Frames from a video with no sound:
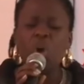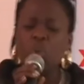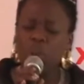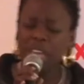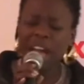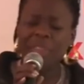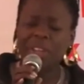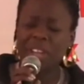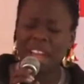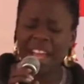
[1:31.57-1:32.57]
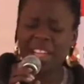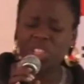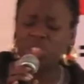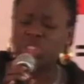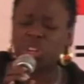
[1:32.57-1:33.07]
We are the
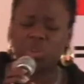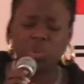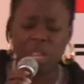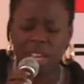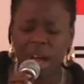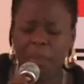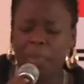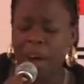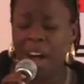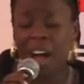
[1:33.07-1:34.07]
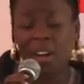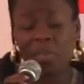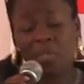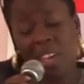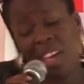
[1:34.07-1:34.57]
nation, we are part
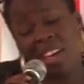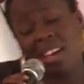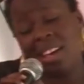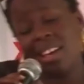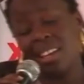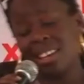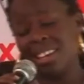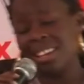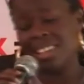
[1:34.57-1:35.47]
of this.